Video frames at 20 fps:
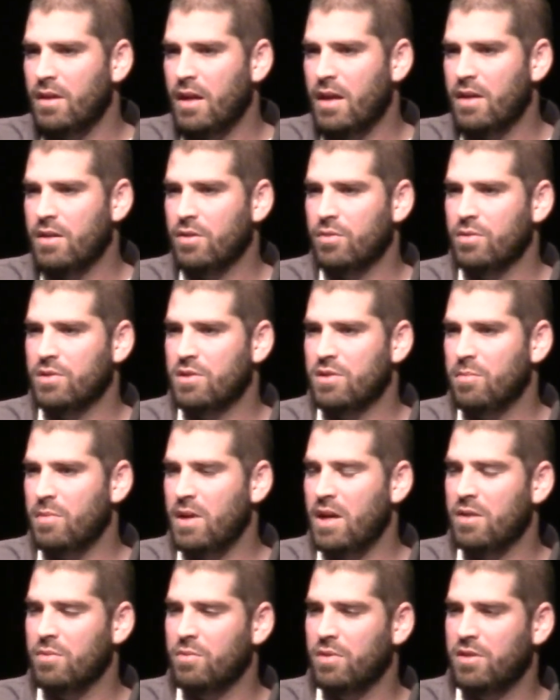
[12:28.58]
And there was a
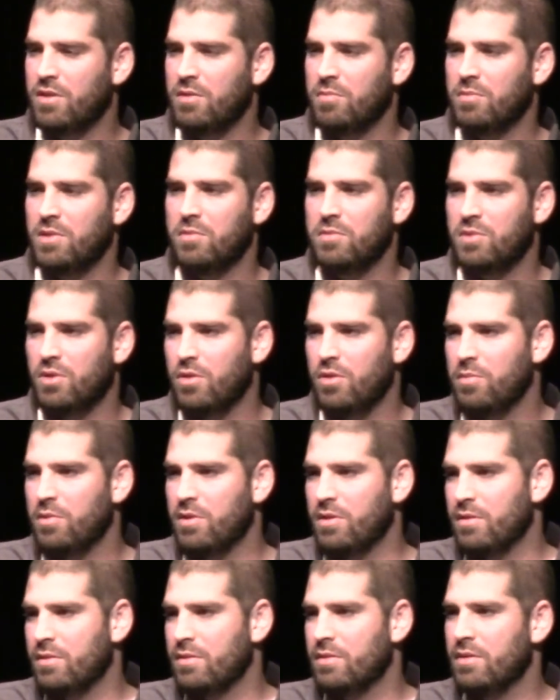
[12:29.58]
man with him named
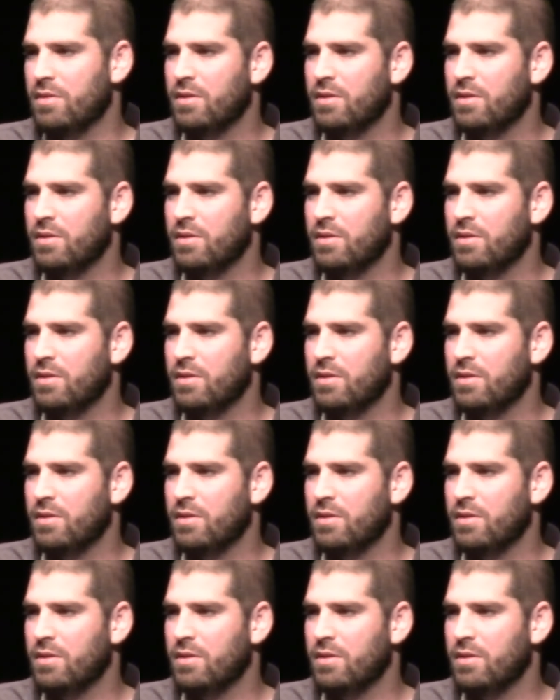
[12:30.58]
Omar.